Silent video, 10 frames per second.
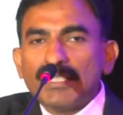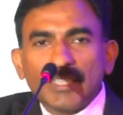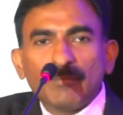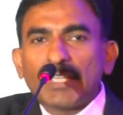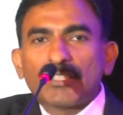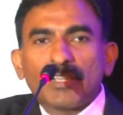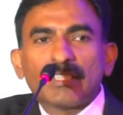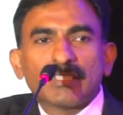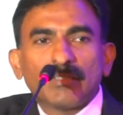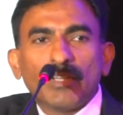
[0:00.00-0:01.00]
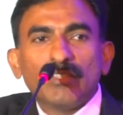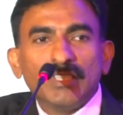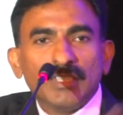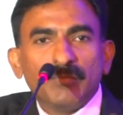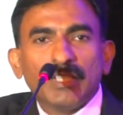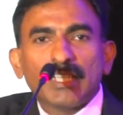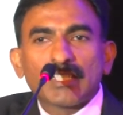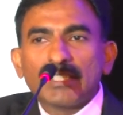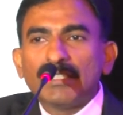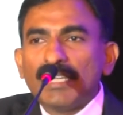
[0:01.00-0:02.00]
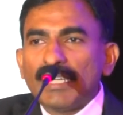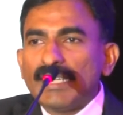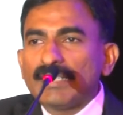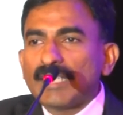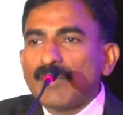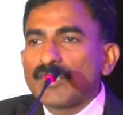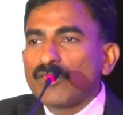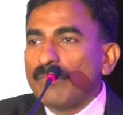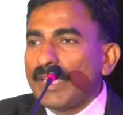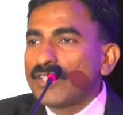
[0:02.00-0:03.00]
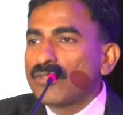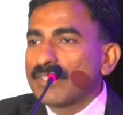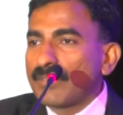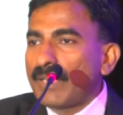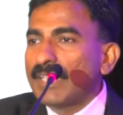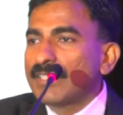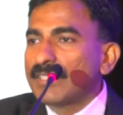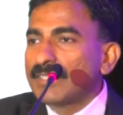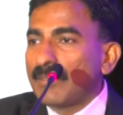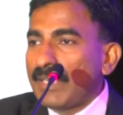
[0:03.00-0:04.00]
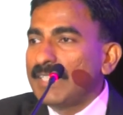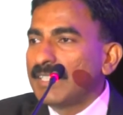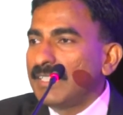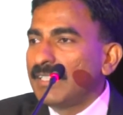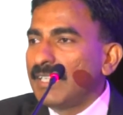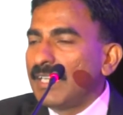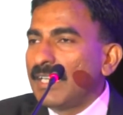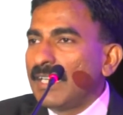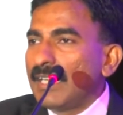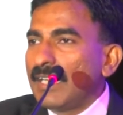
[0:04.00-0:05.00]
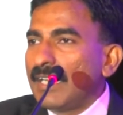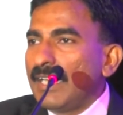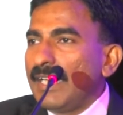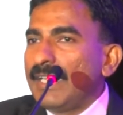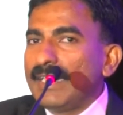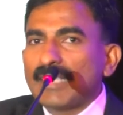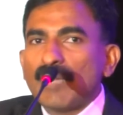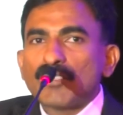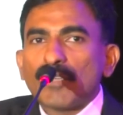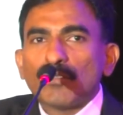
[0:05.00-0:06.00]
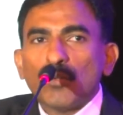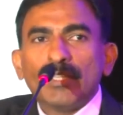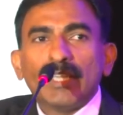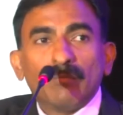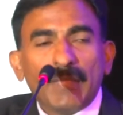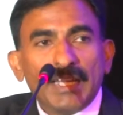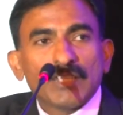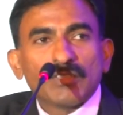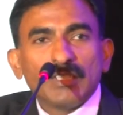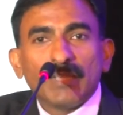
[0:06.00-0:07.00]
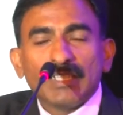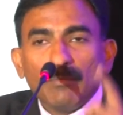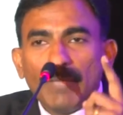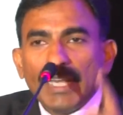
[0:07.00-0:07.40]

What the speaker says: Same like trends. When you see the implication, there are times that you manage through your supply side, and there are times you have to go in and manage your demand. The